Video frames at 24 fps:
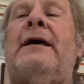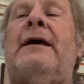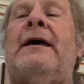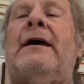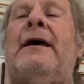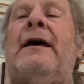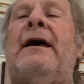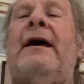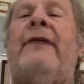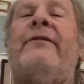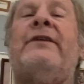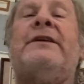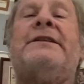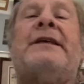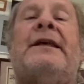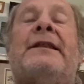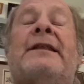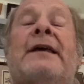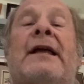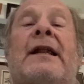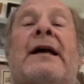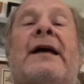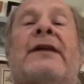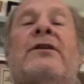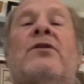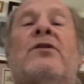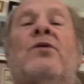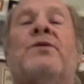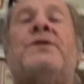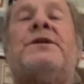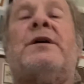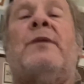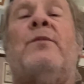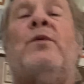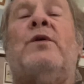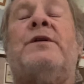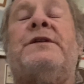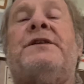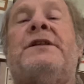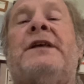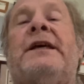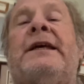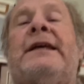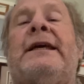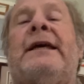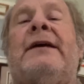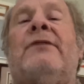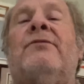having said that, I know someone's
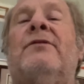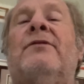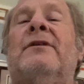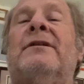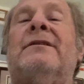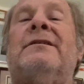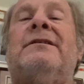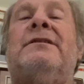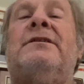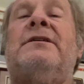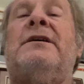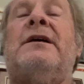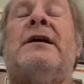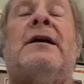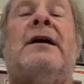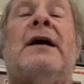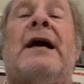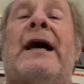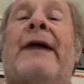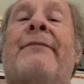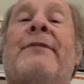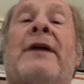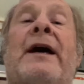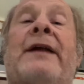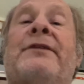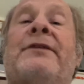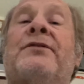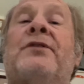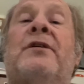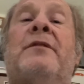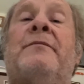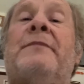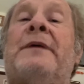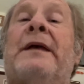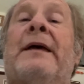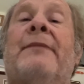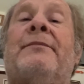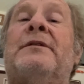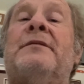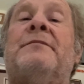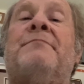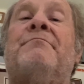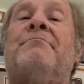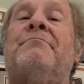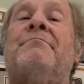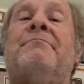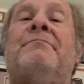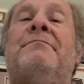thinking, well, I'm not going to be able
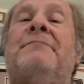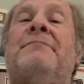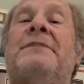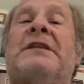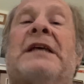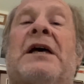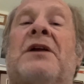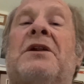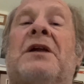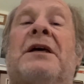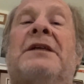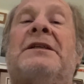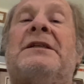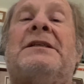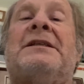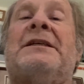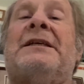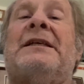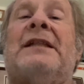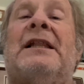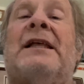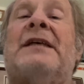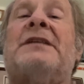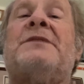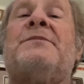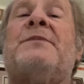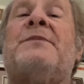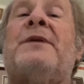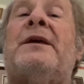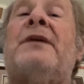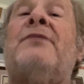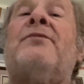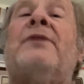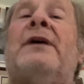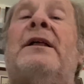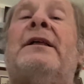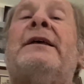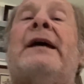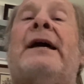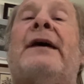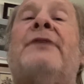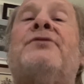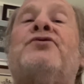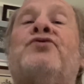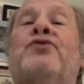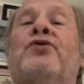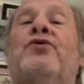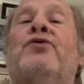to sound like Dizzy Gillespie. Well, yeah,
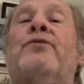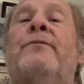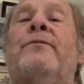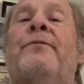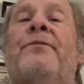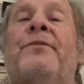true.